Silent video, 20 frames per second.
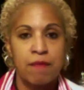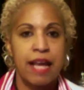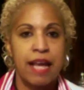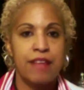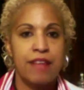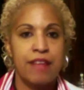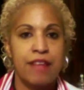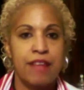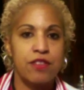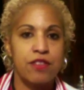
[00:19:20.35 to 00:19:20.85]

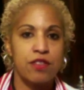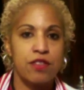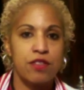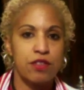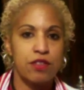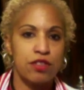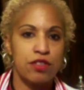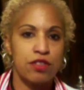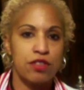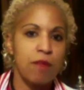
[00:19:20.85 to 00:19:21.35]
And
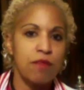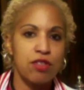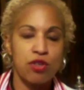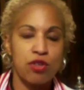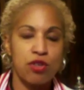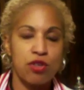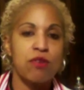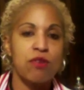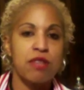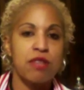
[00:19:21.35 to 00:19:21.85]
some
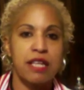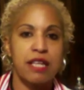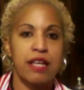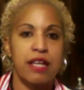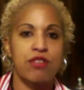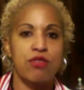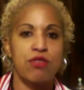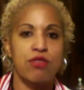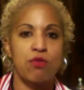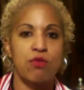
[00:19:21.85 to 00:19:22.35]
certain
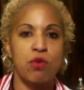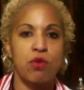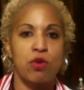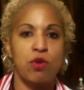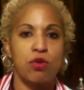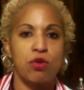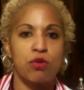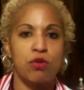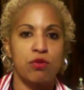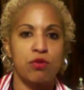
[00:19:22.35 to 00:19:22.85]
things
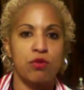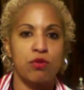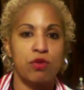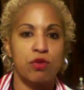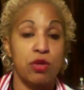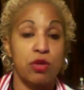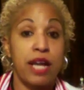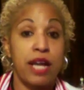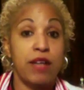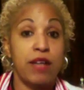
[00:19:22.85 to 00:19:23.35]
will
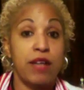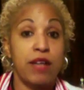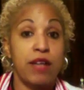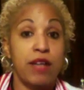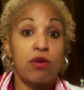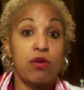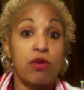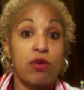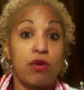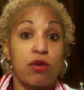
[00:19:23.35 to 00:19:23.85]
create
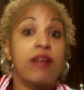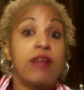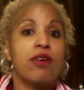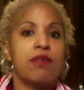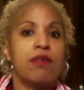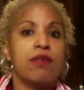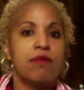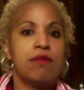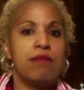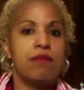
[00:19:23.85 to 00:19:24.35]
a
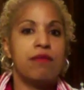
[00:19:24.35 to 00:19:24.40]
greater